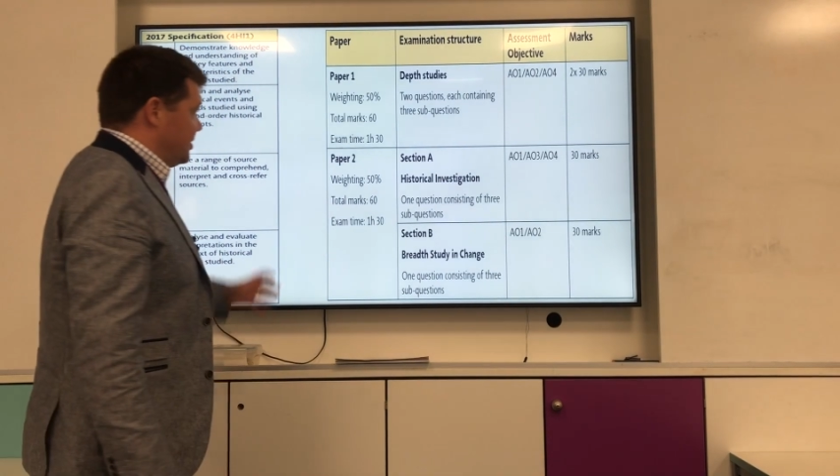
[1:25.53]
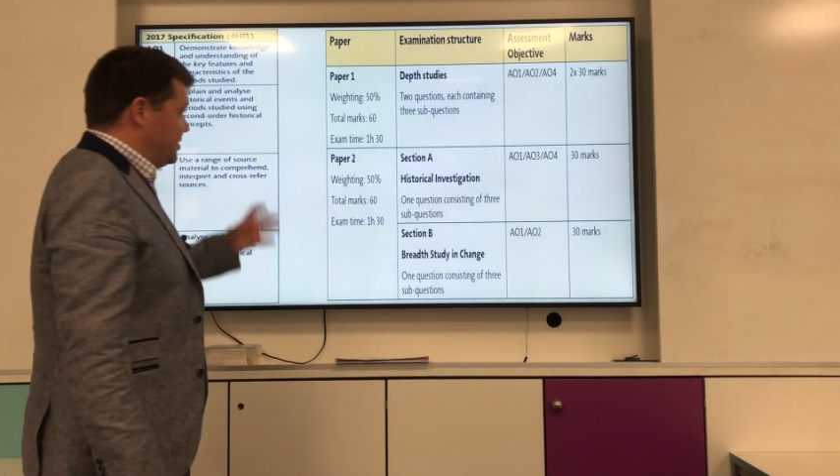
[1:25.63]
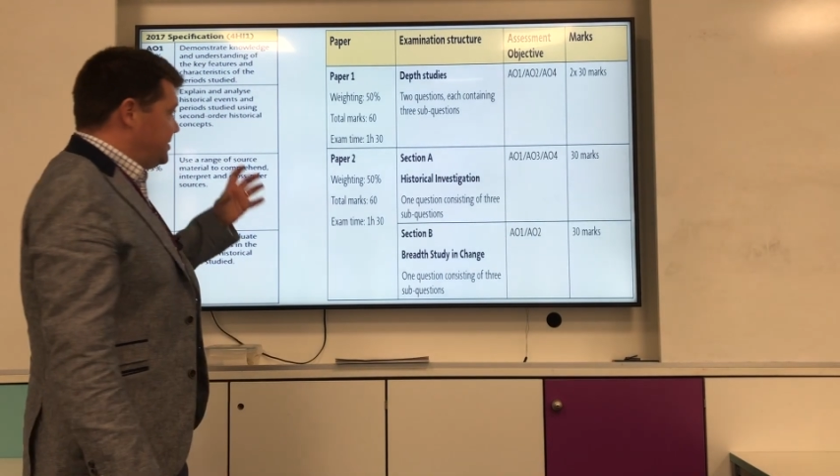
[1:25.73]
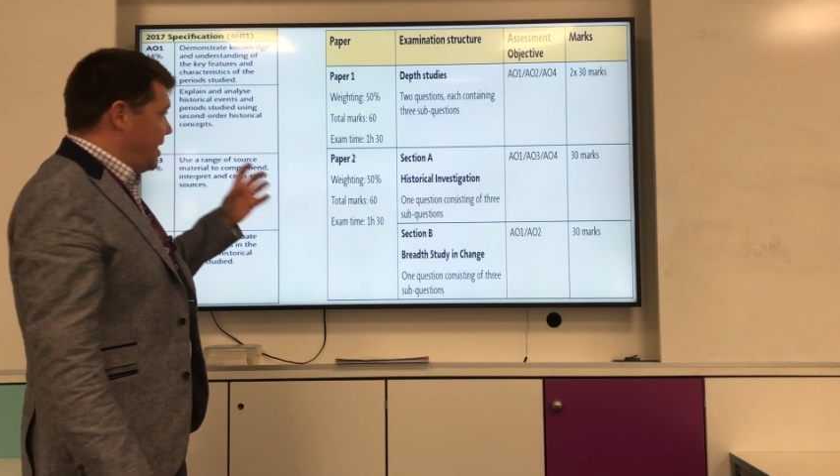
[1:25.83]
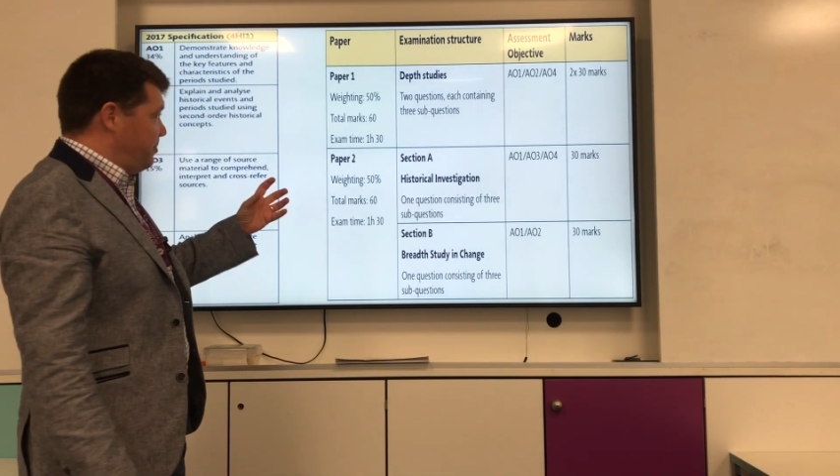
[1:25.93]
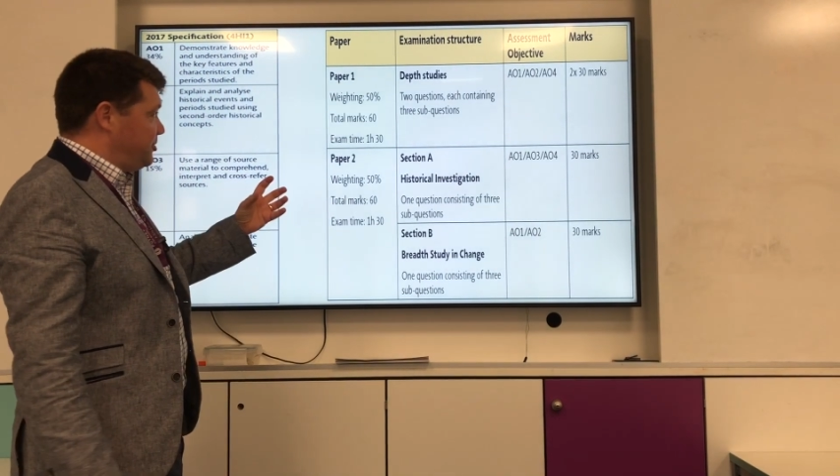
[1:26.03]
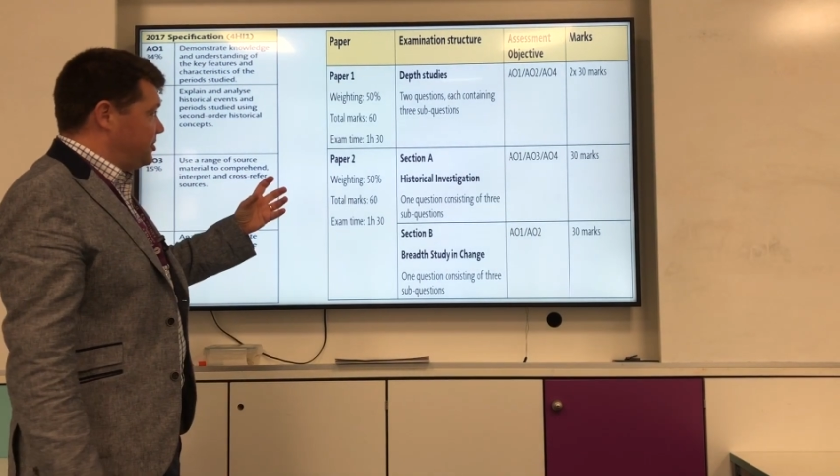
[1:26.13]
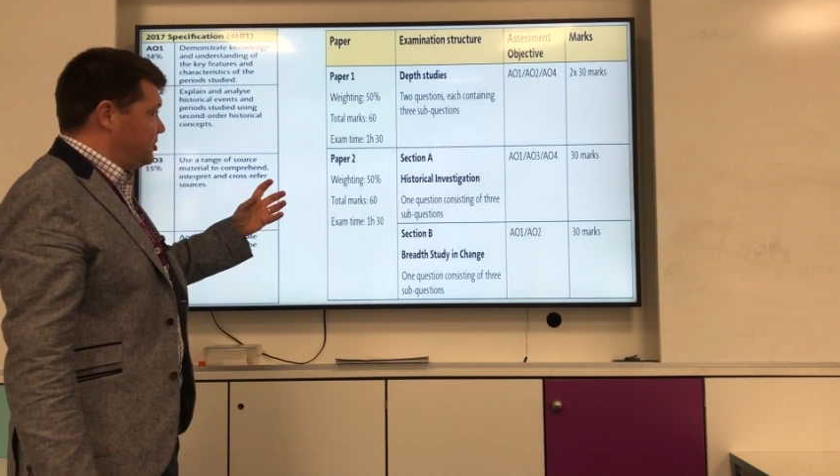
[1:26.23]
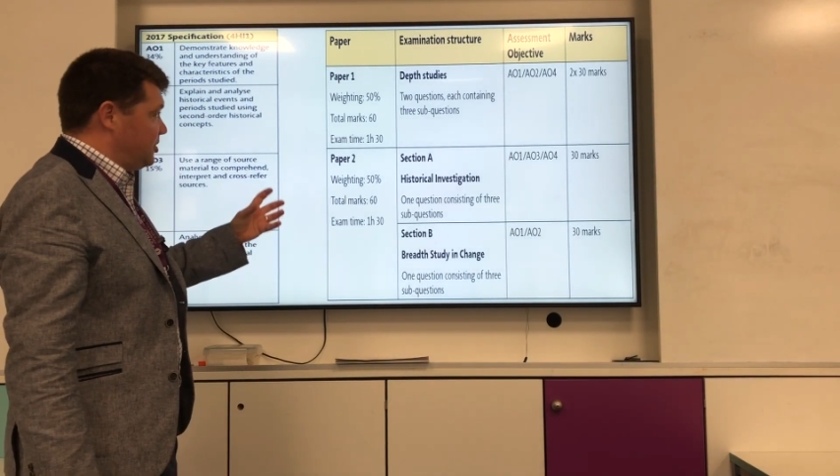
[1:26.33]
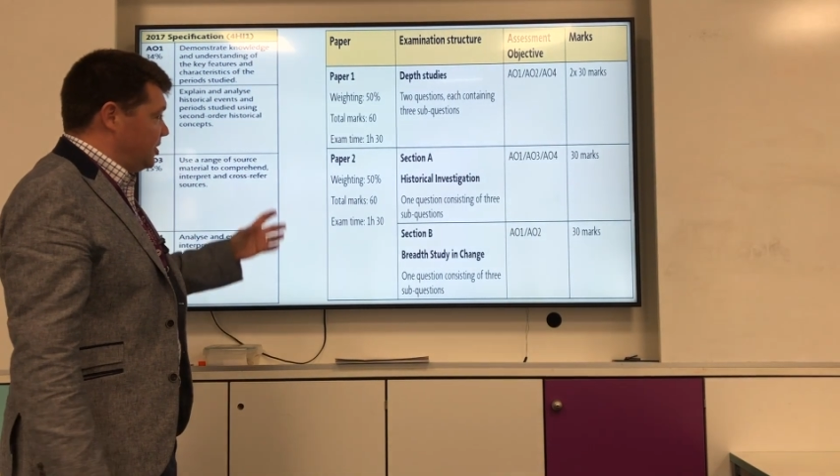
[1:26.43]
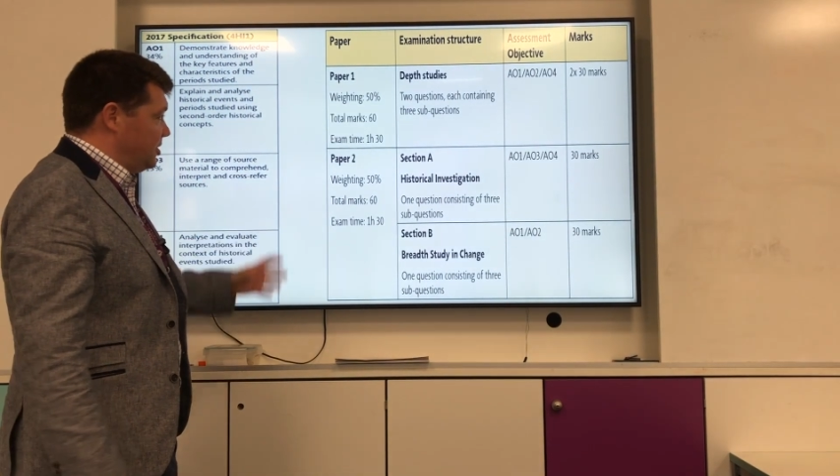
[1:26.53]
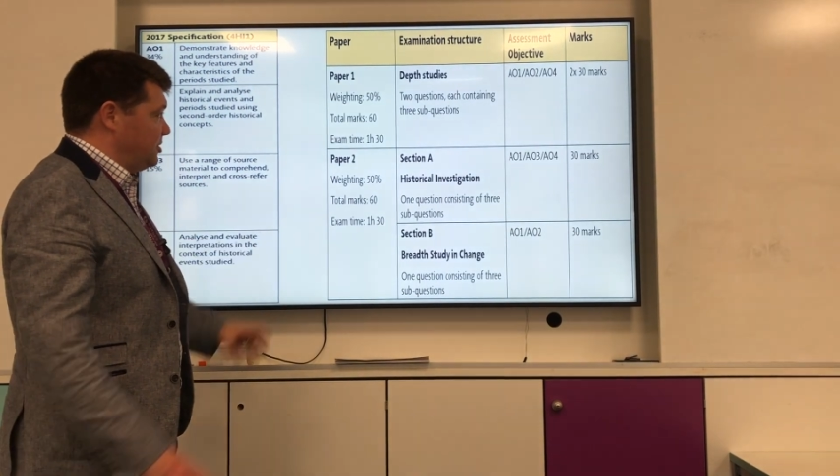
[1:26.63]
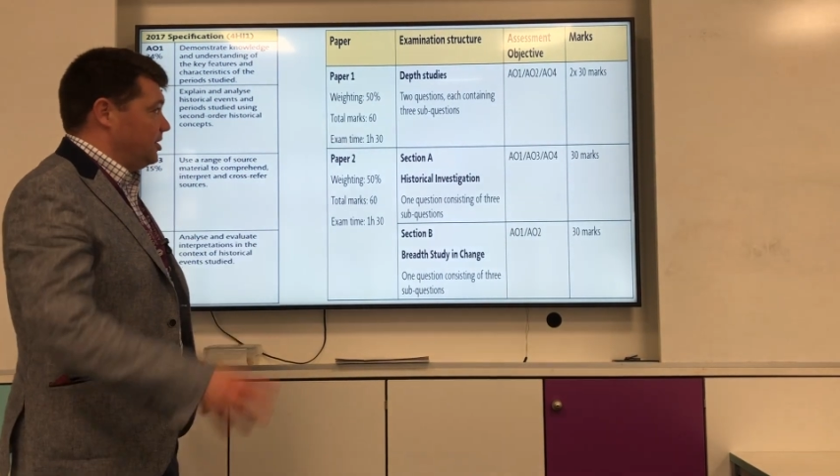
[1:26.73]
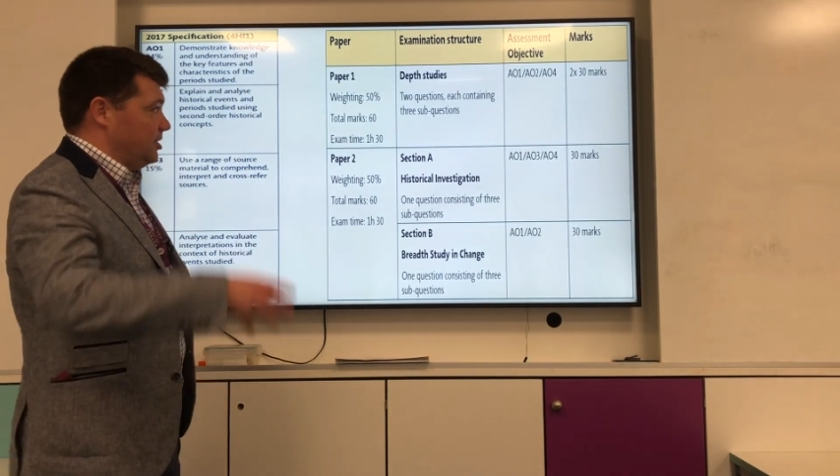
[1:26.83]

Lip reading: the depth studies,